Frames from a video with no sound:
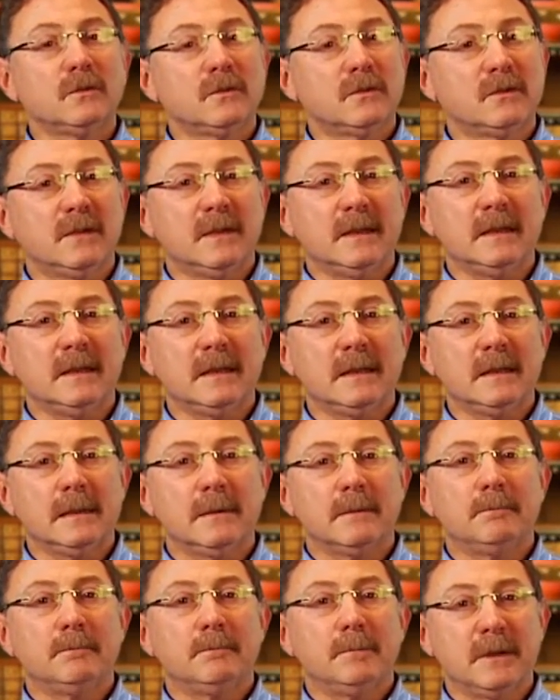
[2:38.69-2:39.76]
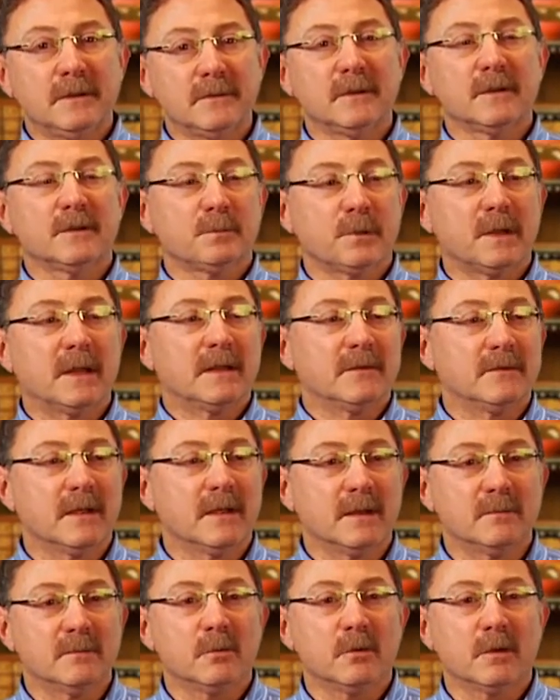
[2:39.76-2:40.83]
see business plans
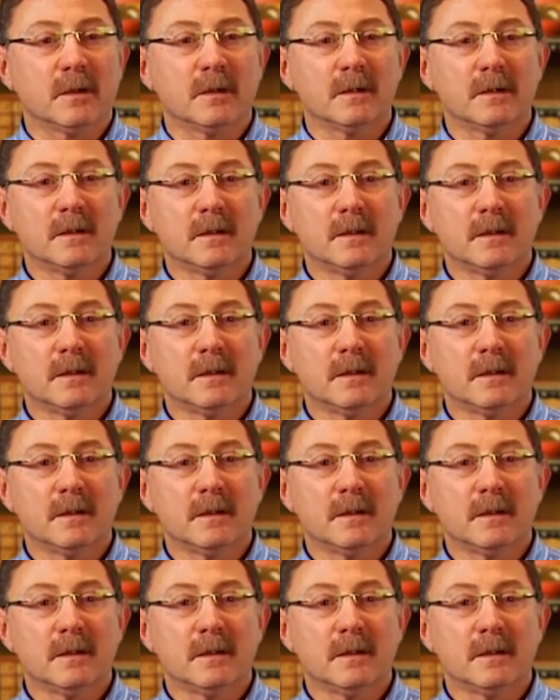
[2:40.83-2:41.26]
anymore.